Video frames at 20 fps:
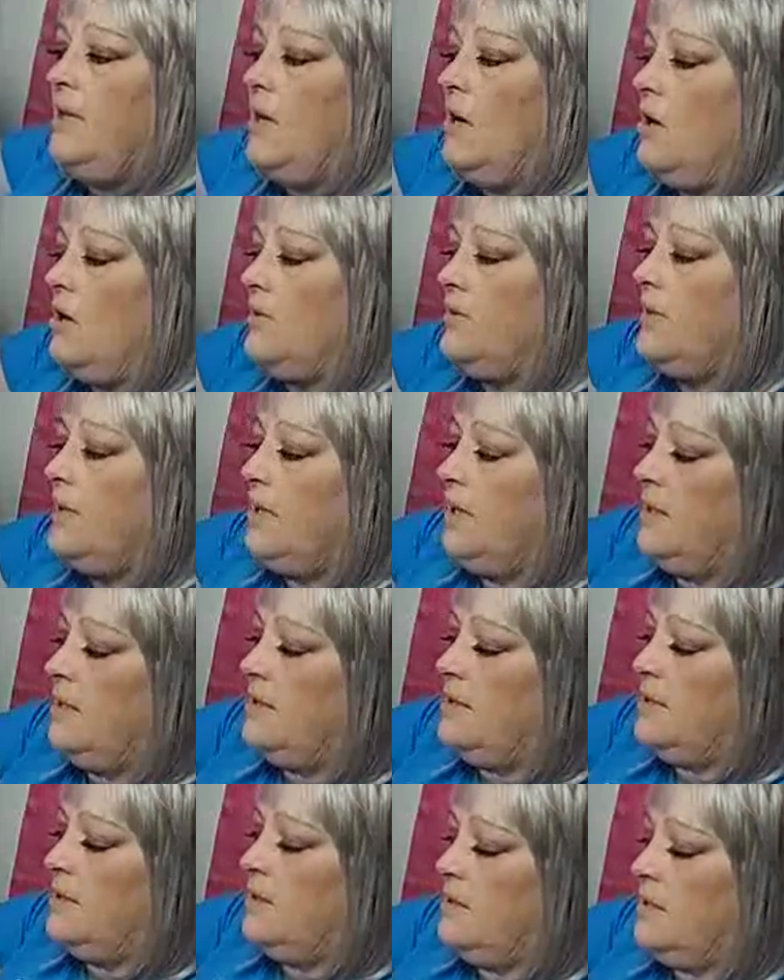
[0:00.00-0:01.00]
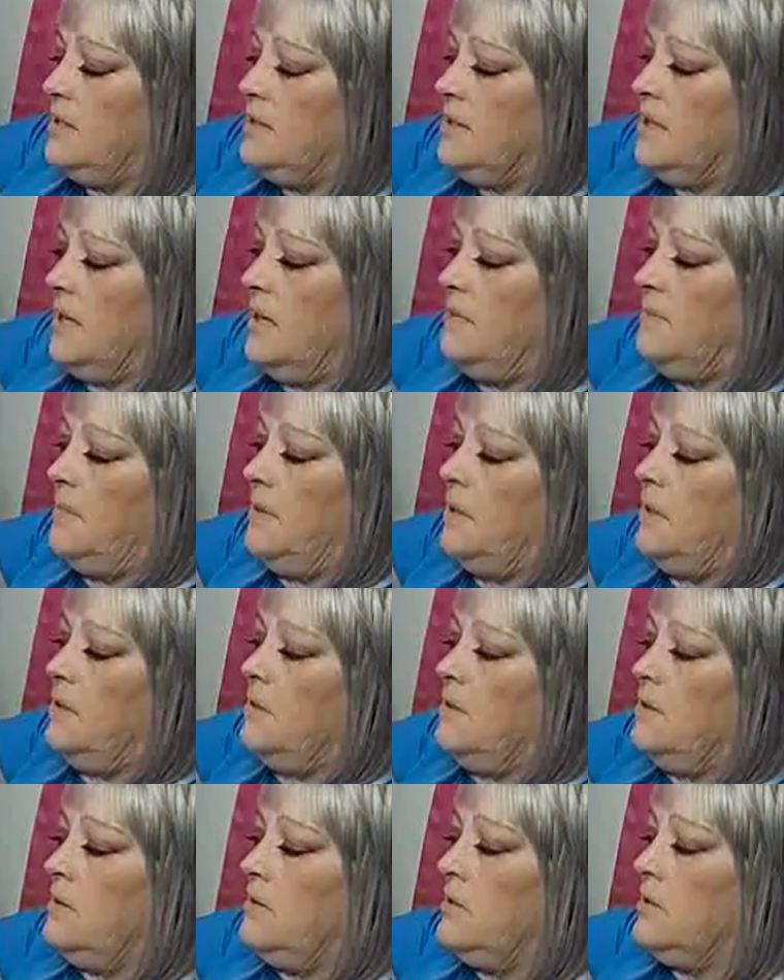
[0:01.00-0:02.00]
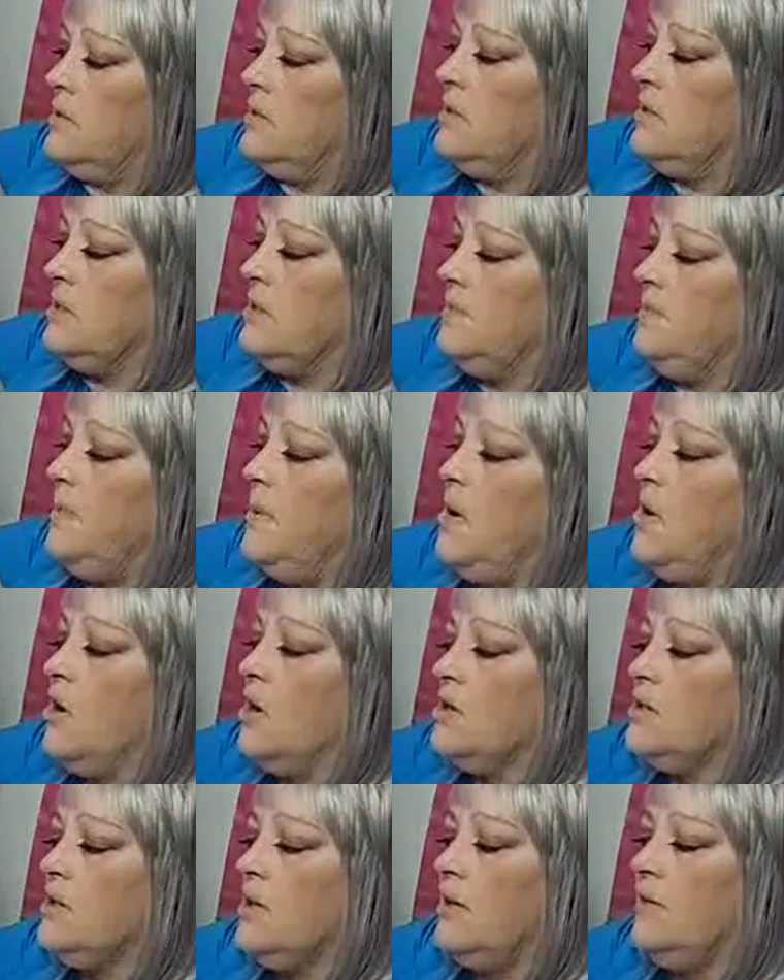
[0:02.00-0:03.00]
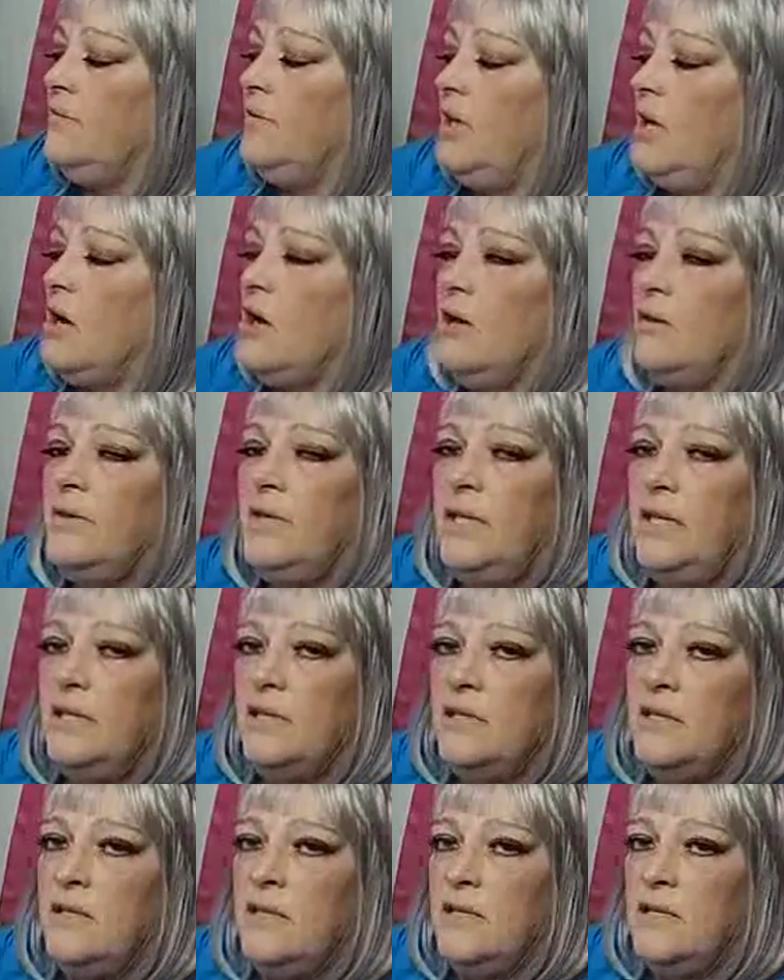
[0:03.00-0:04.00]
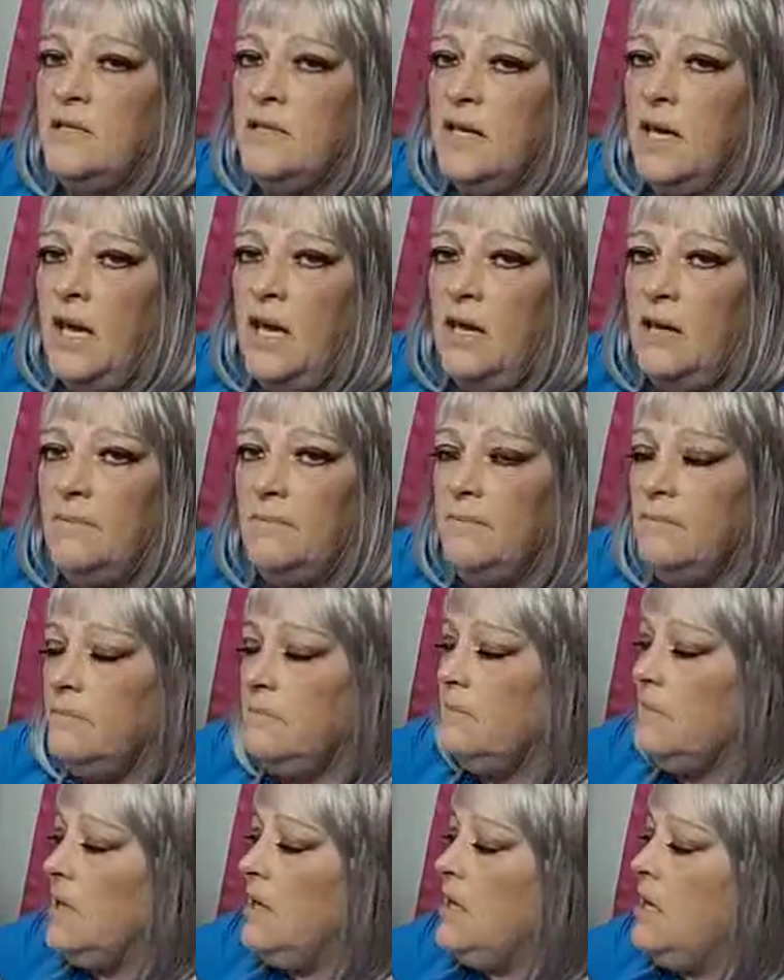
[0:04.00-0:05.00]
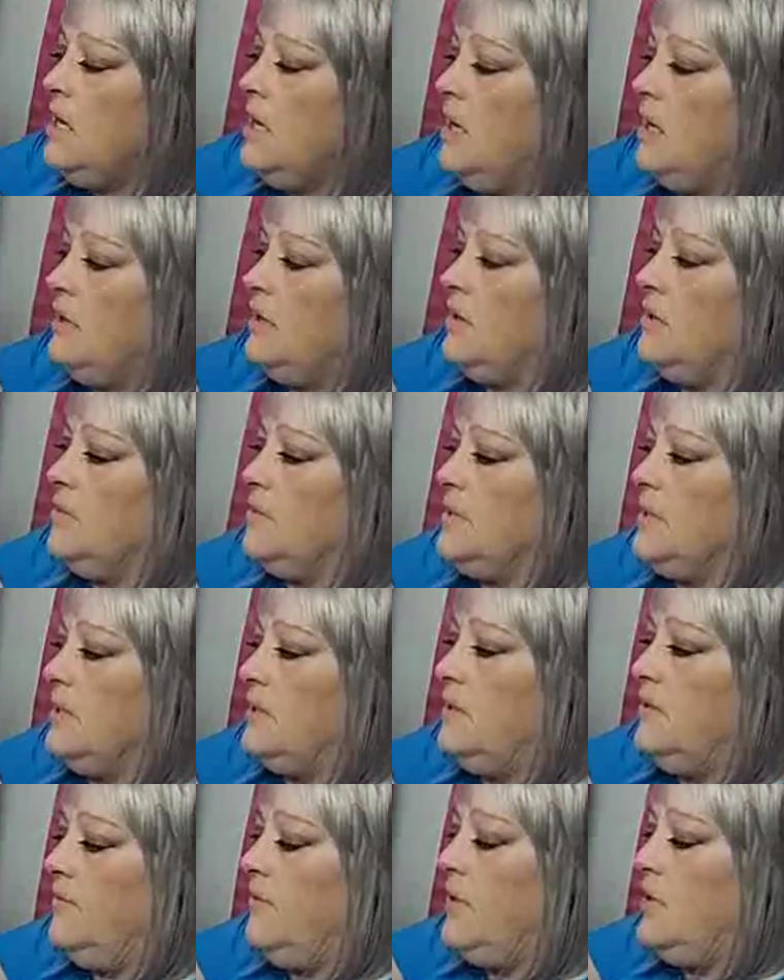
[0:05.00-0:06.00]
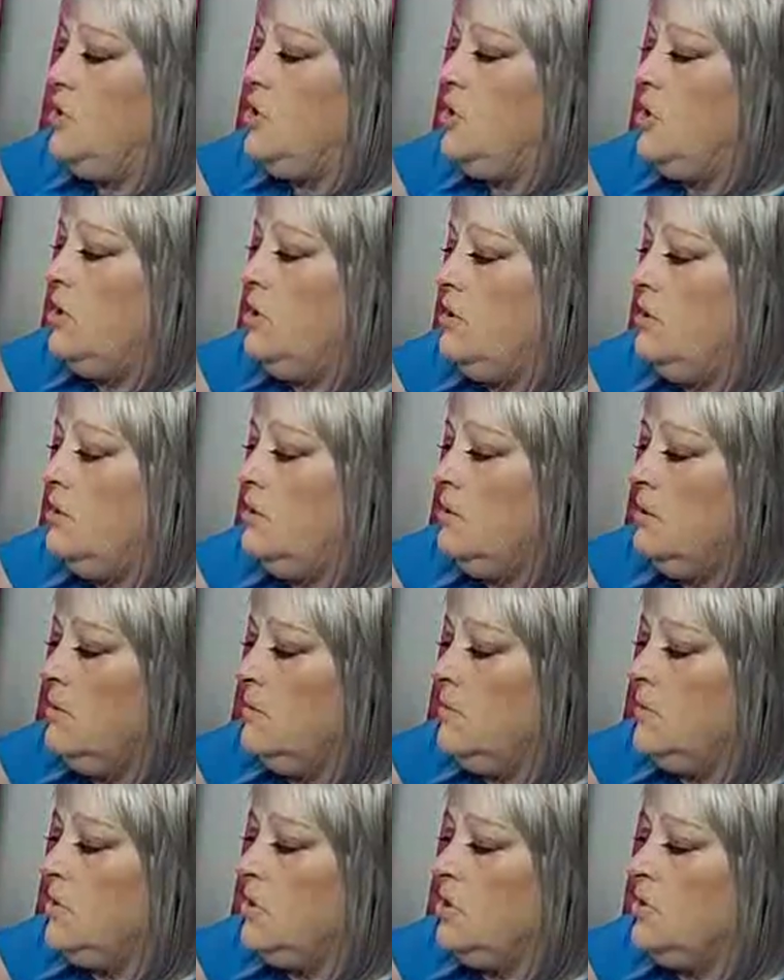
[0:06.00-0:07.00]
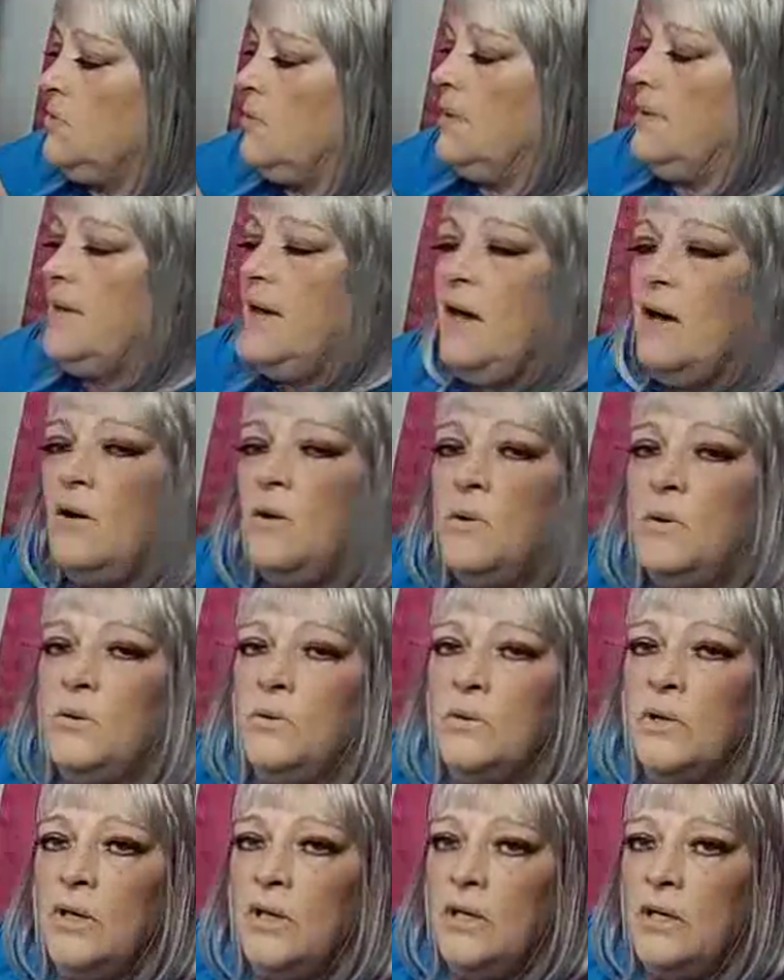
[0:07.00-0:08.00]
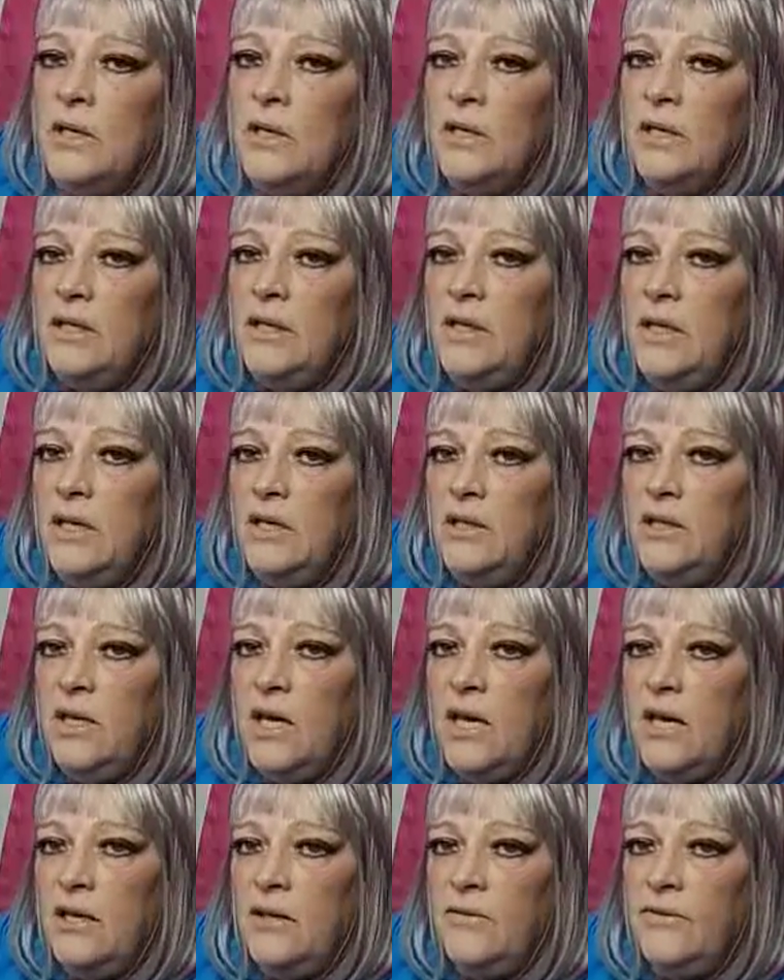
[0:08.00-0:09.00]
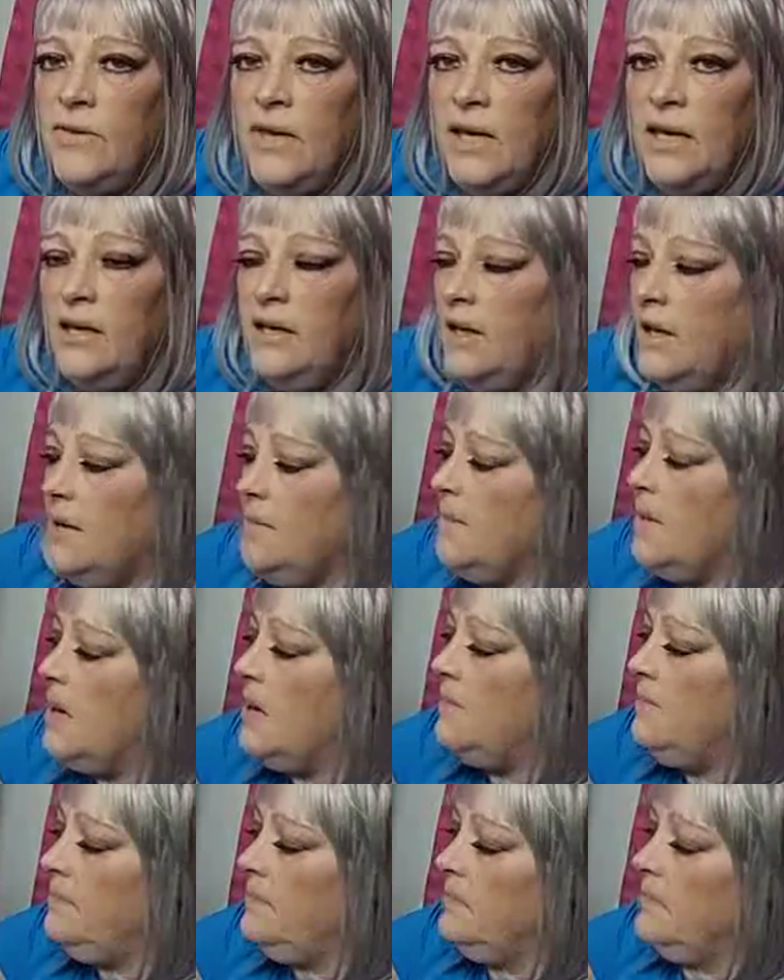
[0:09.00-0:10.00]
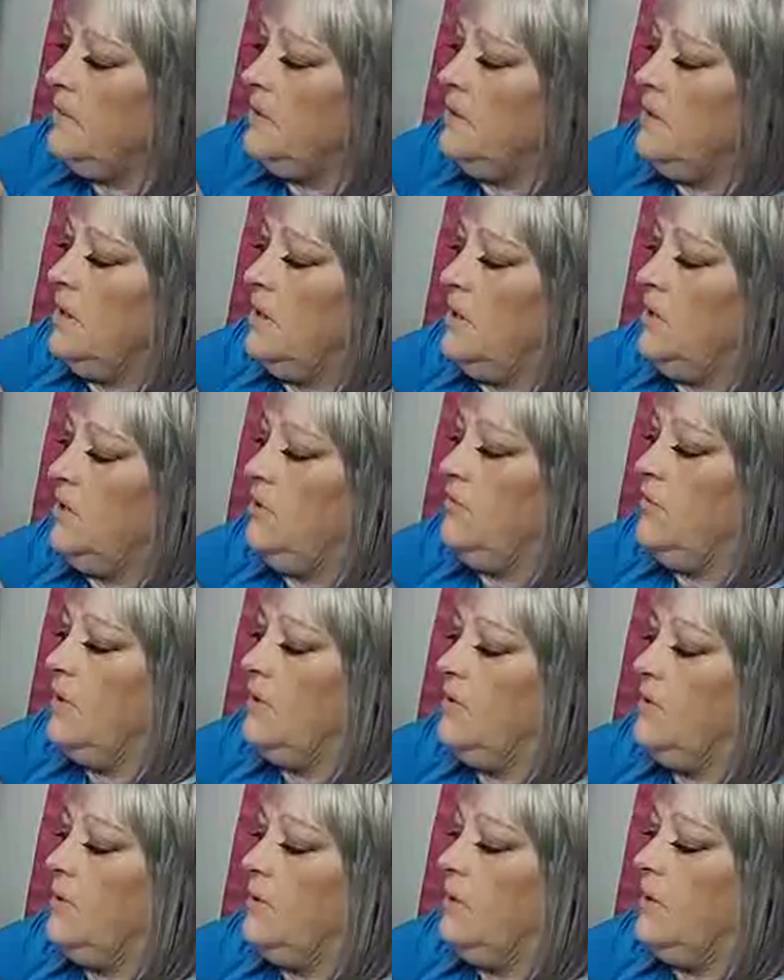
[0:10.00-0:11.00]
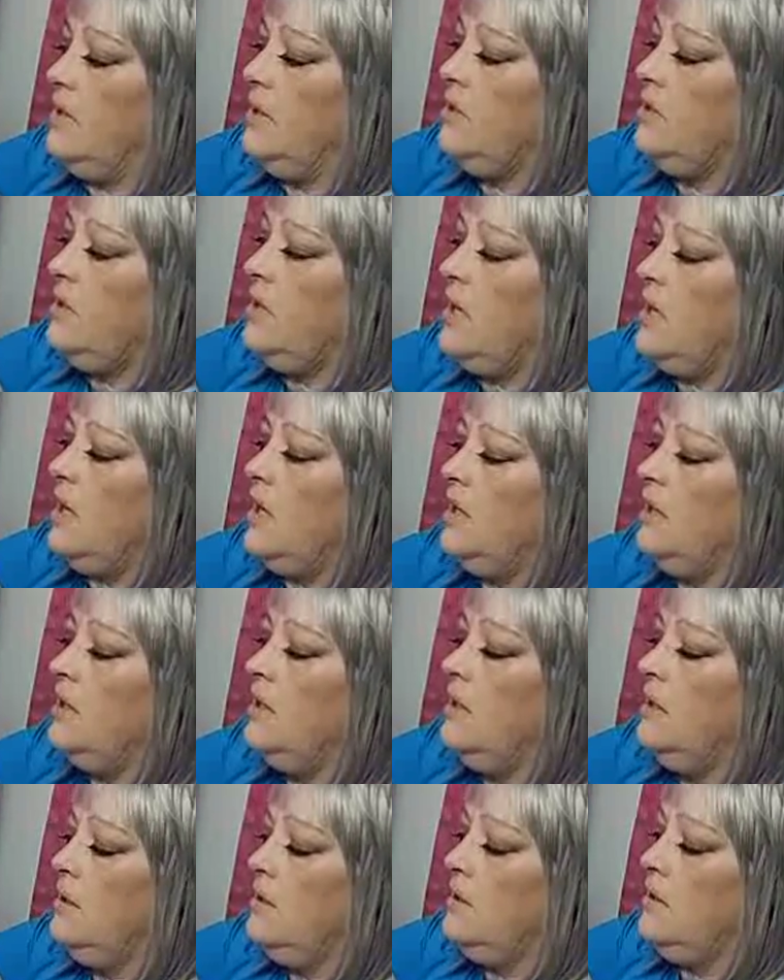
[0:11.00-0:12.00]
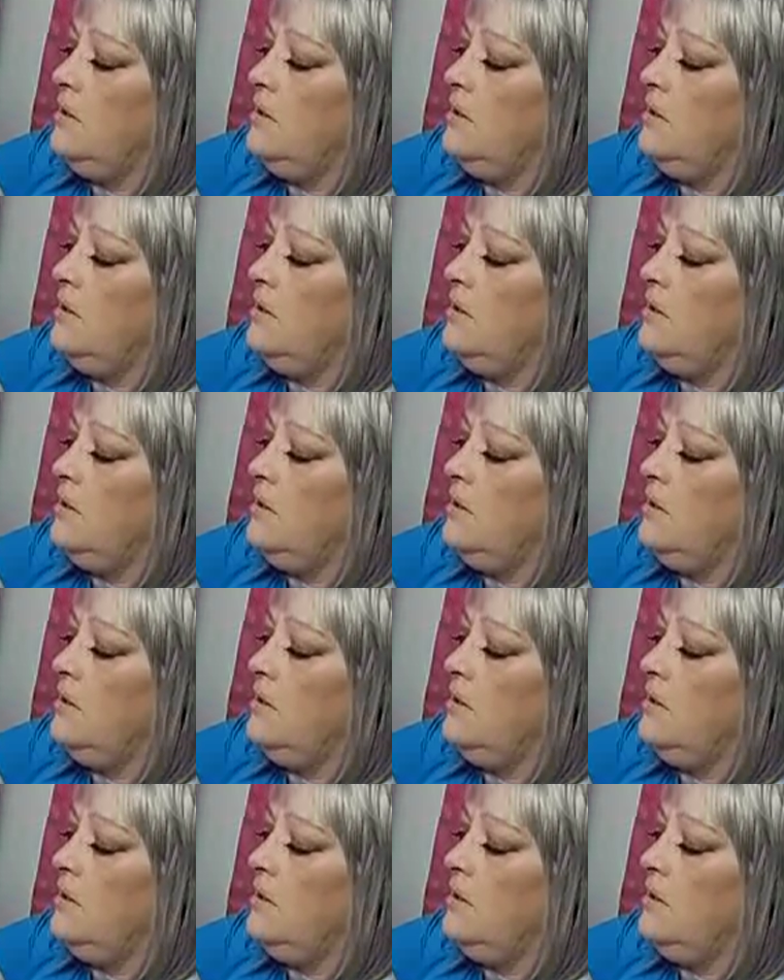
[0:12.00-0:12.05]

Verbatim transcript: the all that is in this game. This is the part of the all that is in this game. And there was a division, which is where that whole yin yang thing came up. And you've got the yin yang